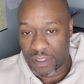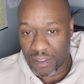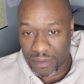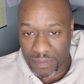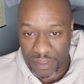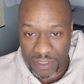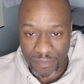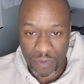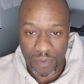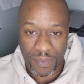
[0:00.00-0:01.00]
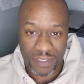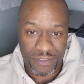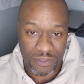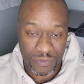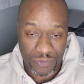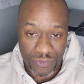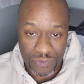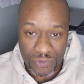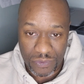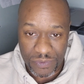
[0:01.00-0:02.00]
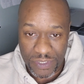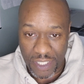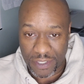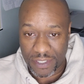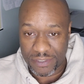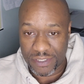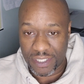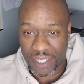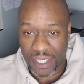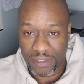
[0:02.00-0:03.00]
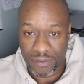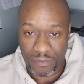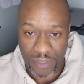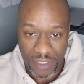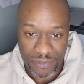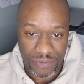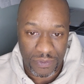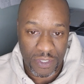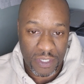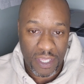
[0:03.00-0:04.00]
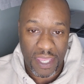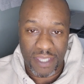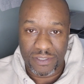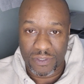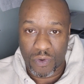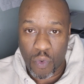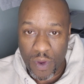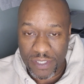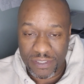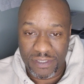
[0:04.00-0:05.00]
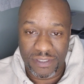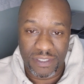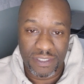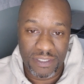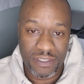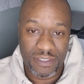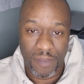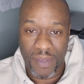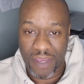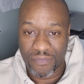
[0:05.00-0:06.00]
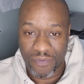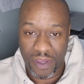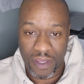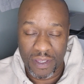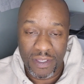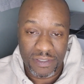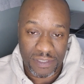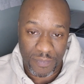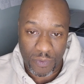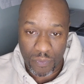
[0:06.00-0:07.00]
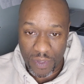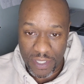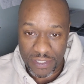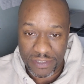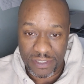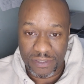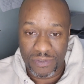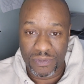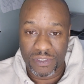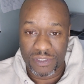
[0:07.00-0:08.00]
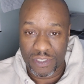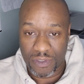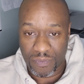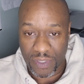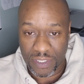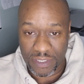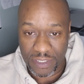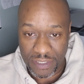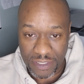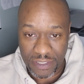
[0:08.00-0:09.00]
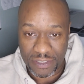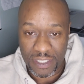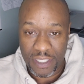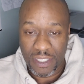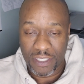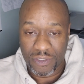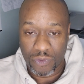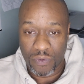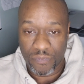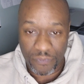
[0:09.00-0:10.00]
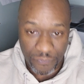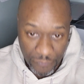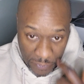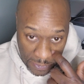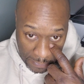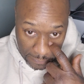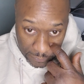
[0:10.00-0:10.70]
Let them know about your new YouTube channel that you got, and that you answer questions. These are by far some of the ways that you can generate leads and do it for free.